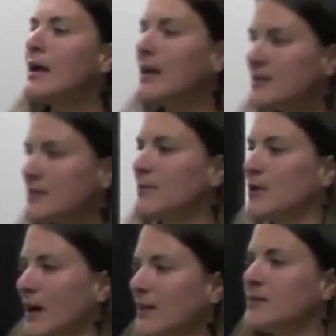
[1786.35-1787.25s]
ends up
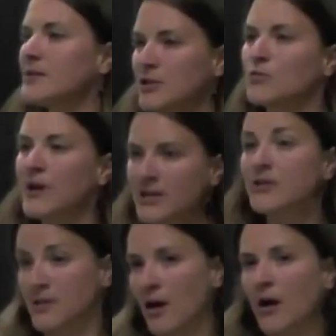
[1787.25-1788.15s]
creating these
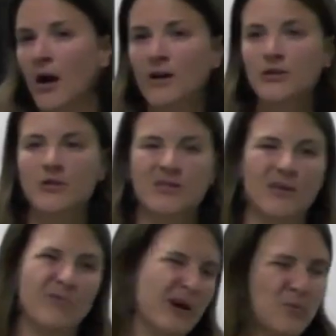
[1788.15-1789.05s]
situations
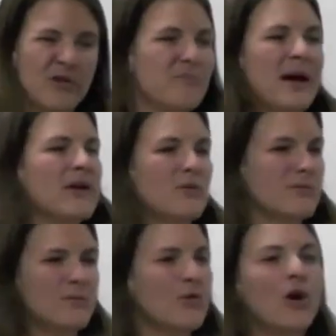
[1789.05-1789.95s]
unconsciously where I'm with men
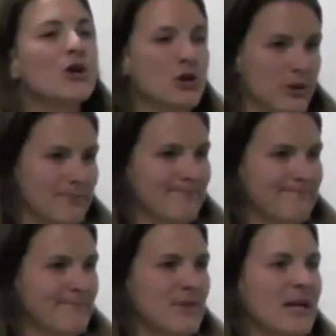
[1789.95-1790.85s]
who aren't good,
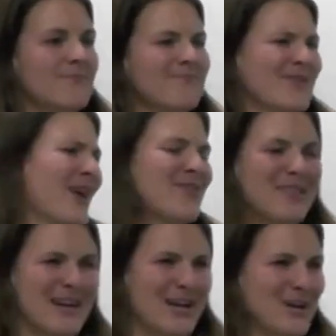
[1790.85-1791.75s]
right? They're not
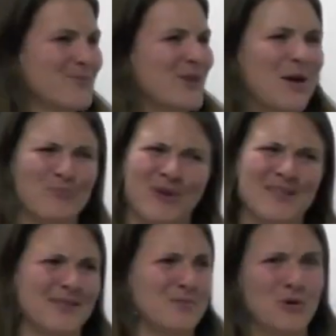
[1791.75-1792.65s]
there. They're not
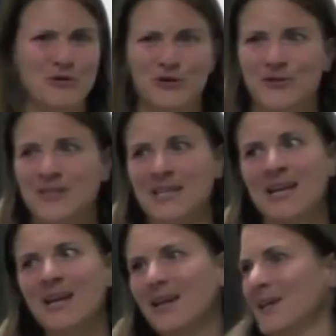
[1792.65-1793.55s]
present
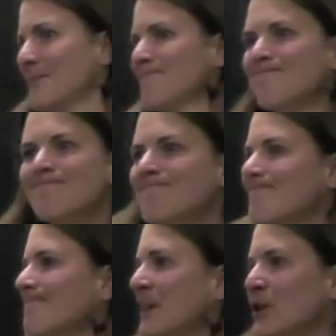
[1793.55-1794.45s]
emotionally,
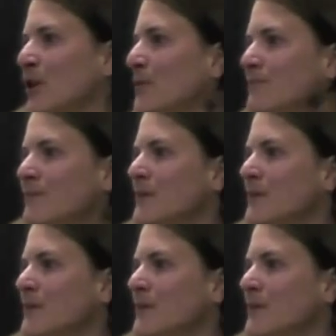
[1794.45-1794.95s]
you know.